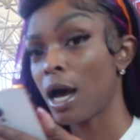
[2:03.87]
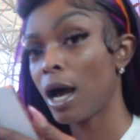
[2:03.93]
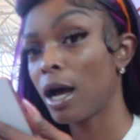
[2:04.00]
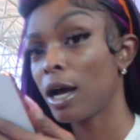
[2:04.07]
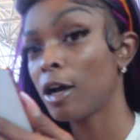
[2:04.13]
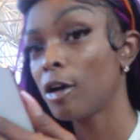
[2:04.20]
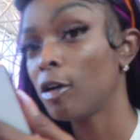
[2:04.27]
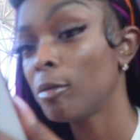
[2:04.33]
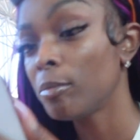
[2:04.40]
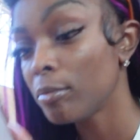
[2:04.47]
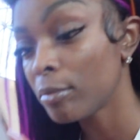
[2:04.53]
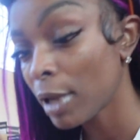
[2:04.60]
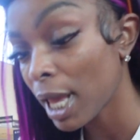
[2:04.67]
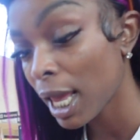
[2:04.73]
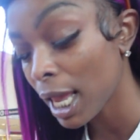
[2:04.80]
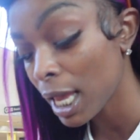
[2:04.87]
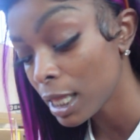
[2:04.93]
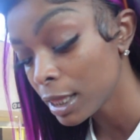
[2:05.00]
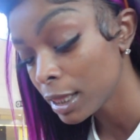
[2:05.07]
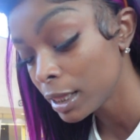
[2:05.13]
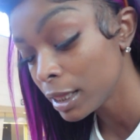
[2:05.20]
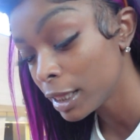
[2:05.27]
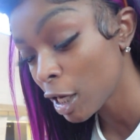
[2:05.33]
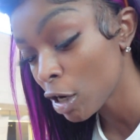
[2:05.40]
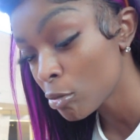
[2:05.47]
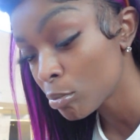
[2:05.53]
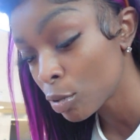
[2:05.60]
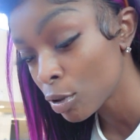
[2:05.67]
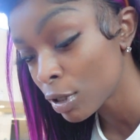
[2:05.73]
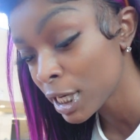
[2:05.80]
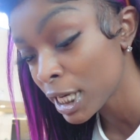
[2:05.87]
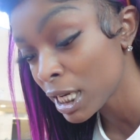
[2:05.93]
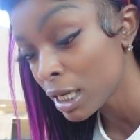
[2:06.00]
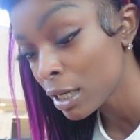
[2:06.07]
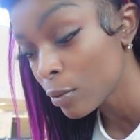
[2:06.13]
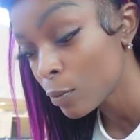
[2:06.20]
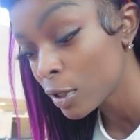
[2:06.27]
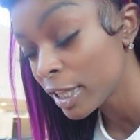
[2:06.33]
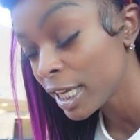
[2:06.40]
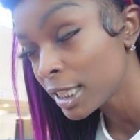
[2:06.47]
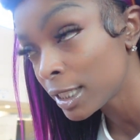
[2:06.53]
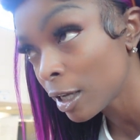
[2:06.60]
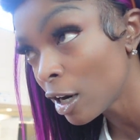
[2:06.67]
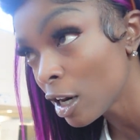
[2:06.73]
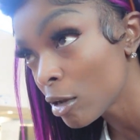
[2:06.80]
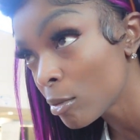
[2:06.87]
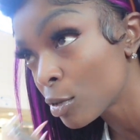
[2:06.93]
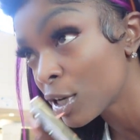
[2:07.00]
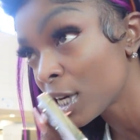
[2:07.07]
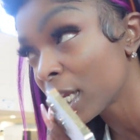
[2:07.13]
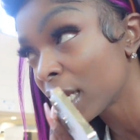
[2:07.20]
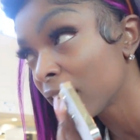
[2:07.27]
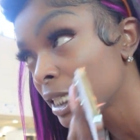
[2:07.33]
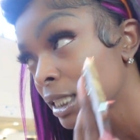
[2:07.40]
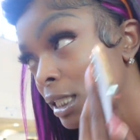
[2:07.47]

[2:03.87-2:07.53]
Um, and they're boarding. Well, they started boarding at